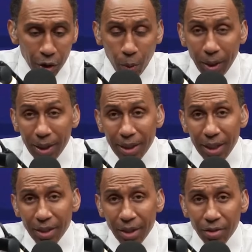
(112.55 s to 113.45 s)
20
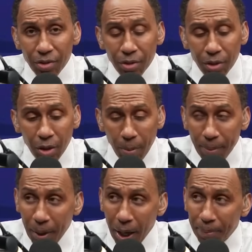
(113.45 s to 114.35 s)
seasons Kobe
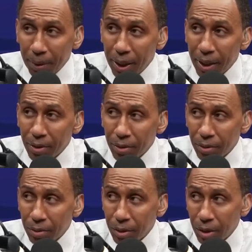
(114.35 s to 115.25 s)
Bryant played,
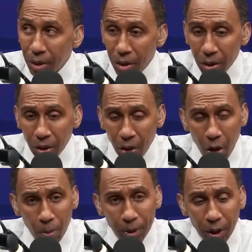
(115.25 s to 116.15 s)

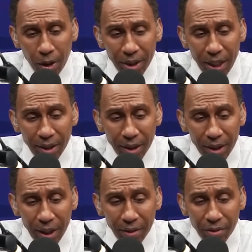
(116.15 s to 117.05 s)
all with the Los
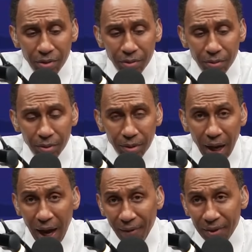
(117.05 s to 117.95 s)
Angeles Lakers.
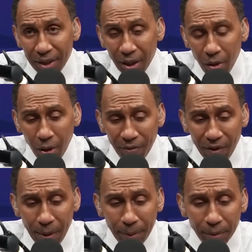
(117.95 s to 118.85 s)
Obviously a Hall of
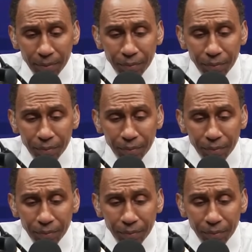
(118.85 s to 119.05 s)
Famer.